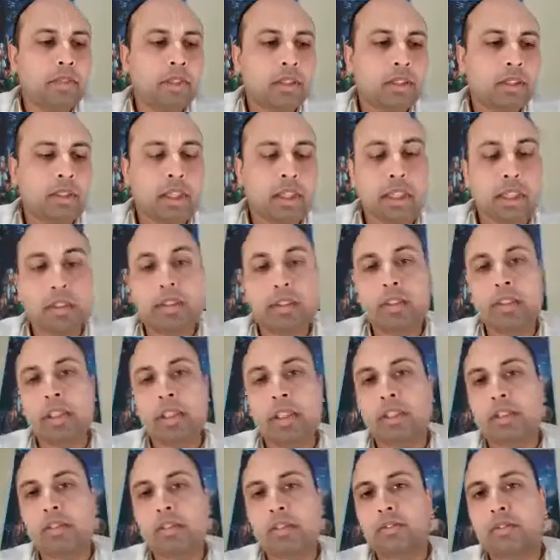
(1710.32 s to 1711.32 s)
Then you'll
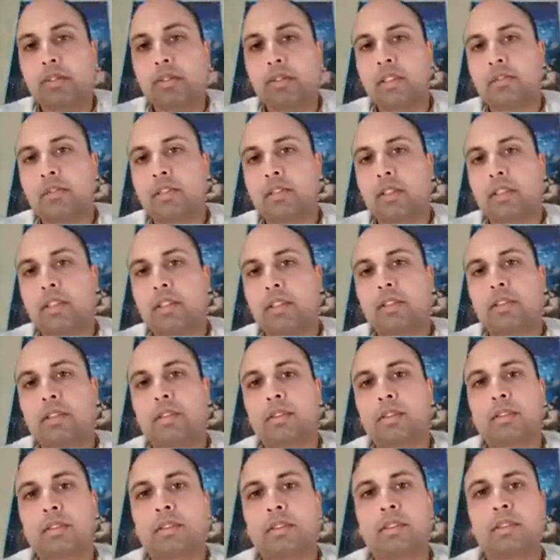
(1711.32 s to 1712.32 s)
get the full effect.
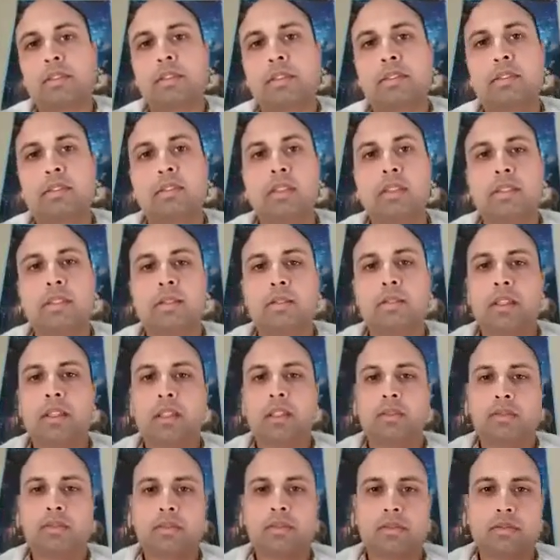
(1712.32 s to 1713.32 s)
Then you
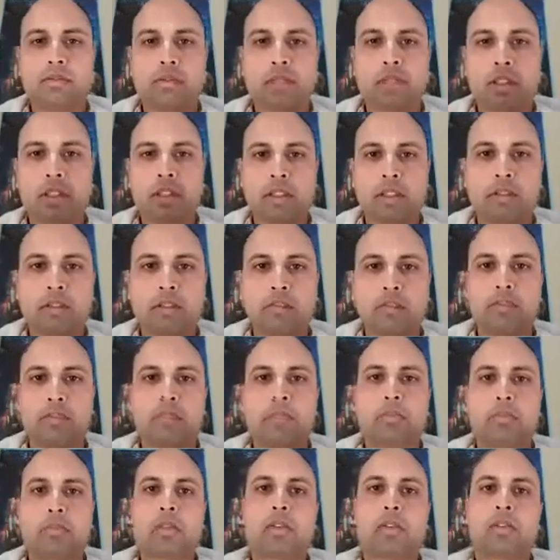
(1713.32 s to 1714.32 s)
get full on,
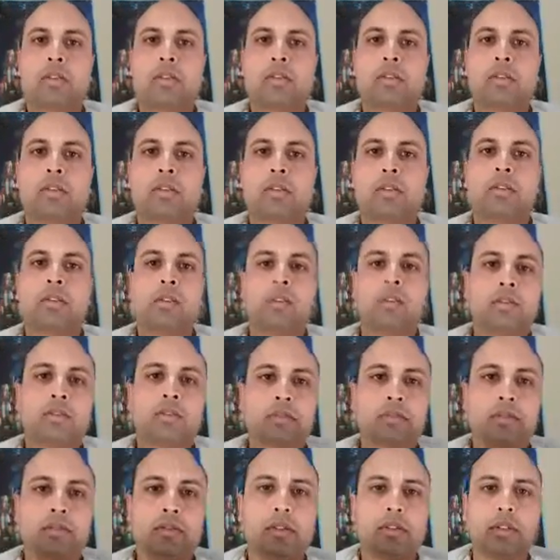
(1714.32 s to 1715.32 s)
full power,
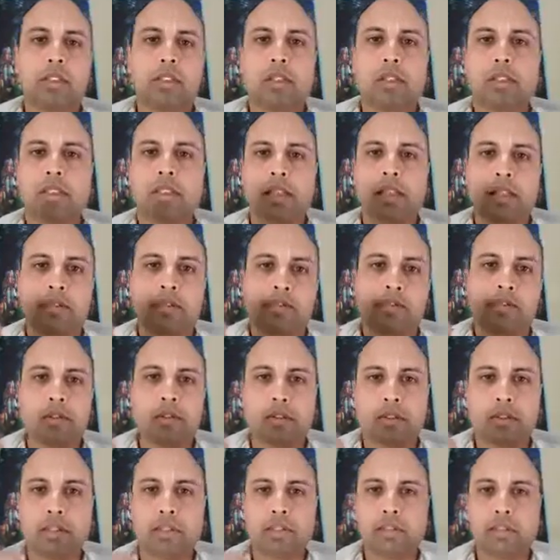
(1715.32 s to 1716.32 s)
full sunlight,
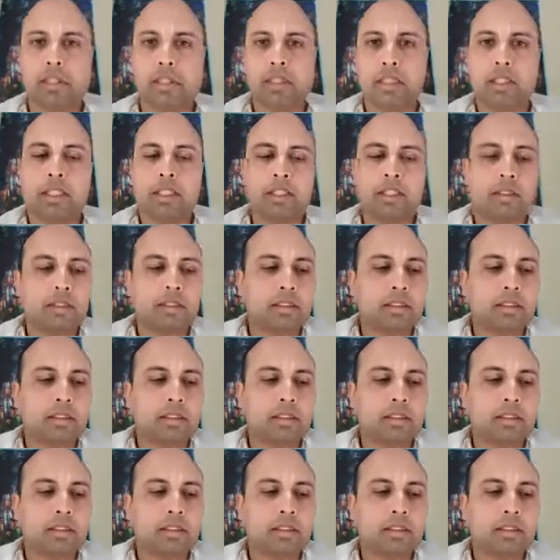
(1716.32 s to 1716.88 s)
full heat.